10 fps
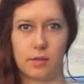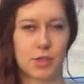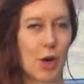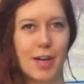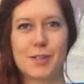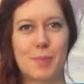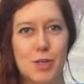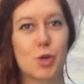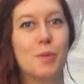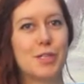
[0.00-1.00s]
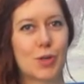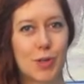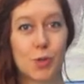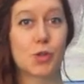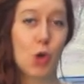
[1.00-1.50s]
sorry, special
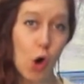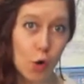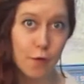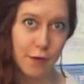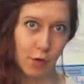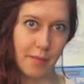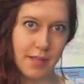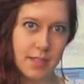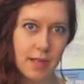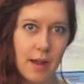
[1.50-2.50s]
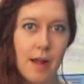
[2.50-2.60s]
materials called filaments